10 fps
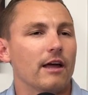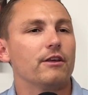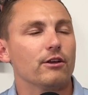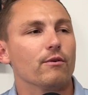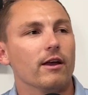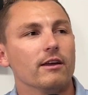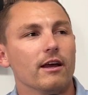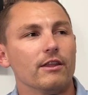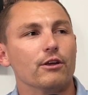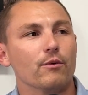I think you're
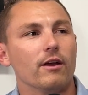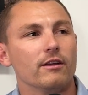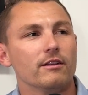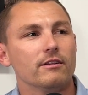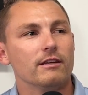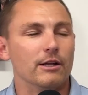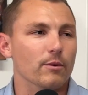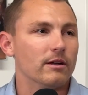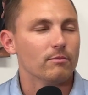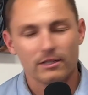right. Anyway,
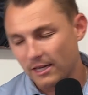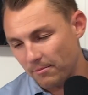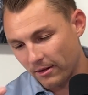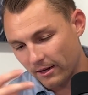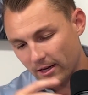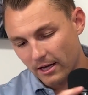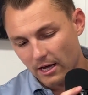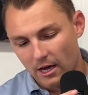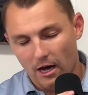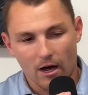but same thing.
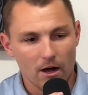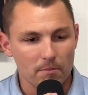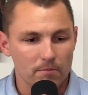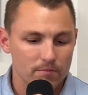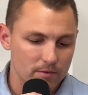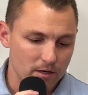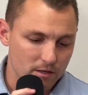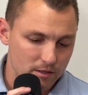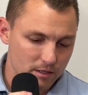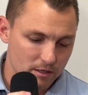
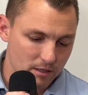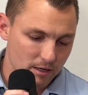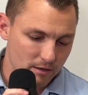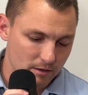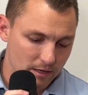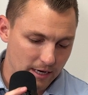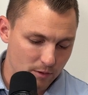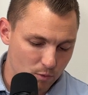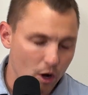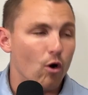I had
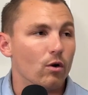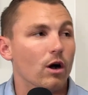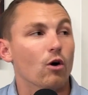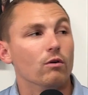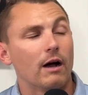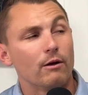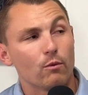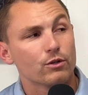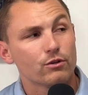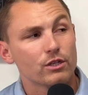one. We're
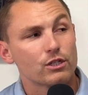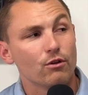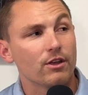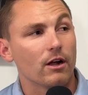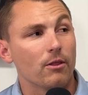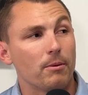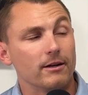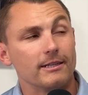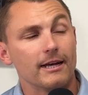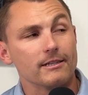doing this new thing on the
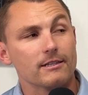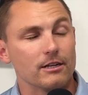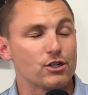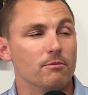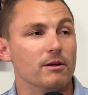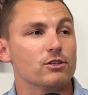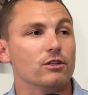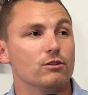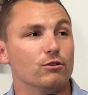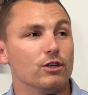podcast. I should have
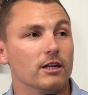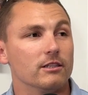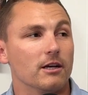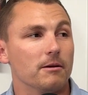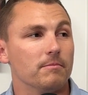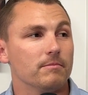told you ahead of time.